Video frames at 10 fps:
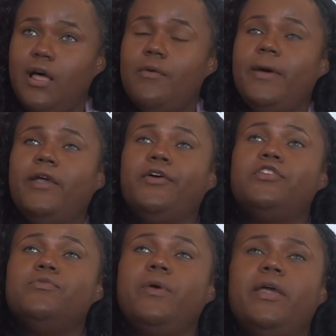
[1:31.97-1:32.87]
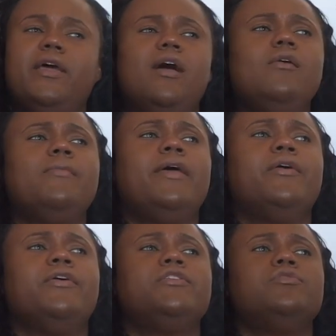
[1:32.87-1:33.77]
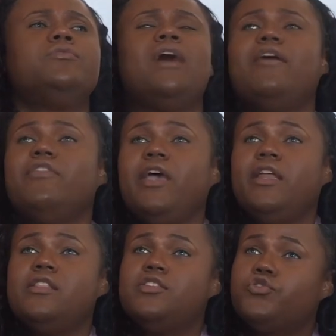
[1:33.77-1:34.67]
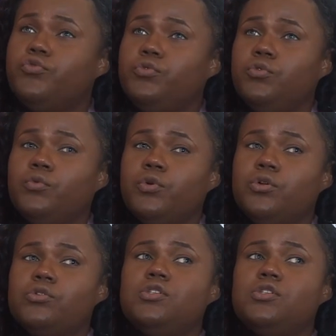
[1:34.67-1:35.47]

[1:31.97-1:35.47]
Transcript: How am I going to make it? How am I going to navigate in this cruel world?